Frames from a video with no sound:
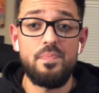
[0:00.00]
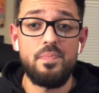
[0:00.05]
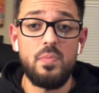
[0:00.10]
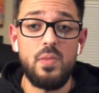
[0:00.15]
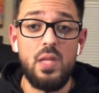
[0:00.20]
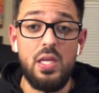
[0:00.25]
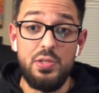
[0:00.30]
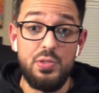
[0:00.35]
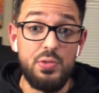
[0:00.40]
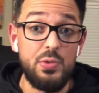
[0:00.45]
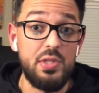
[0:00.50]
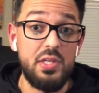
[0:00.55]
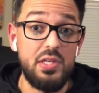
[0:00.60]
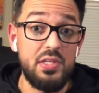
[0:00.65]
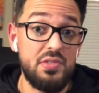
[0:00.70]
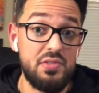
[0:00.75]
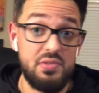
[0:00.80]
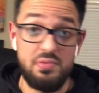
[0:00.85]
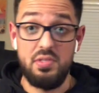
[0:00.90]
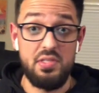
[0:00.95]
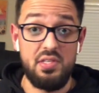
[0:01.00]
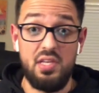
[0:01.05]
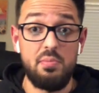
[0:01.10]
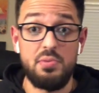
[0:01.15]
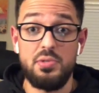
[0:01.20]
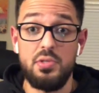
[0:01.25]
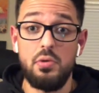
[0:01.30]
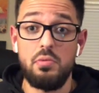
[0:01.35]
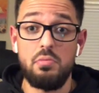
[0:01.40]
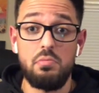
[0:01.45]
and do this
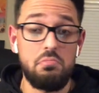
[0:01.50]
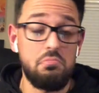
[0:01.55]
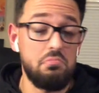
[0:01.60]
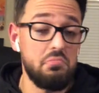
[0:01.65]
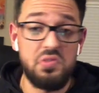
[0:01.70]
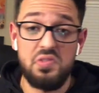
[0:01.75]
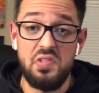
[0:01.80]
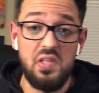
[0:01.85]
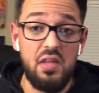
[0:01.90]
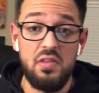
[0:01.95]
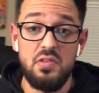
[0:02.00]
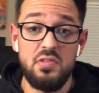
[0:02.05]
episode. So again,